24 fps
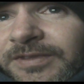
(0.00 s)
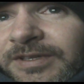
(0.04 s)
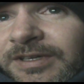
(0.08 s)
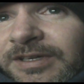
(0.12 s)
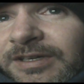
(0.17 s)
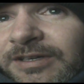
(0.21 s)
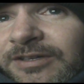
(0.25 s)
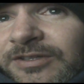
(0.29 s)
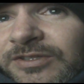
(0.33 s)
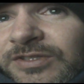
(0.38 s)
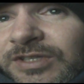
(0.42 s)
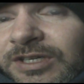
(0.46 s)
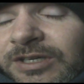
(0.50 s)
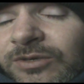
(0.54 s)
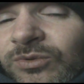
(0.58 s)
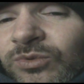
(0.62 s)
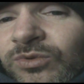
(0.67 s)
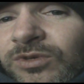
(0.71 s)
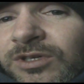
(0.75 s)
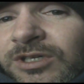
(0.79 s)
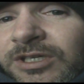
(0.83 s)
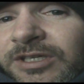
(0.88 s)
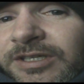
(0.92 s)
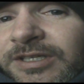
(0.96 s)
I was like,
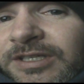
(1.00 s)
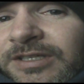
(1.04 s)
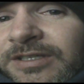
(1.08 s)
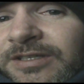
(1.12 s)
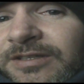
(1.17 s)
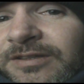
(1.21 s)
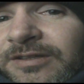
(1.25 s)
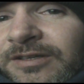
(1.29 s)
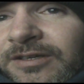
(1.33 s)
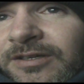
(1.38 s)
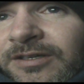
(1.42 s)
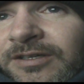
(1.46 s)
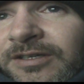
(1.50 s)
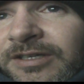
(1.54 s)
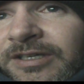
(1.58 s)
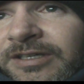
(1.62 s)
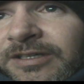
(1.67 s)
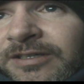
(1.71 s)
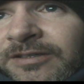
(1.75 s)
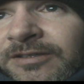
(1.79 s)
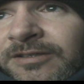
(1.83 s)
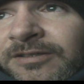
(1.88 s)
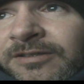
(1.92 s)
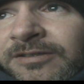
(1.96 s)
what in the
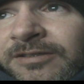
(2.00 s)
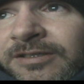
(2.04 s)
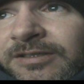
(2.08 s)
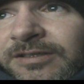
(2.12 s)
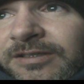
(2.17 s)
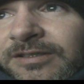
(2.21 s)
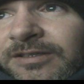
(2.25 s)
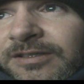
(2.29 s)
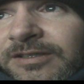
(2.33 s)
hell?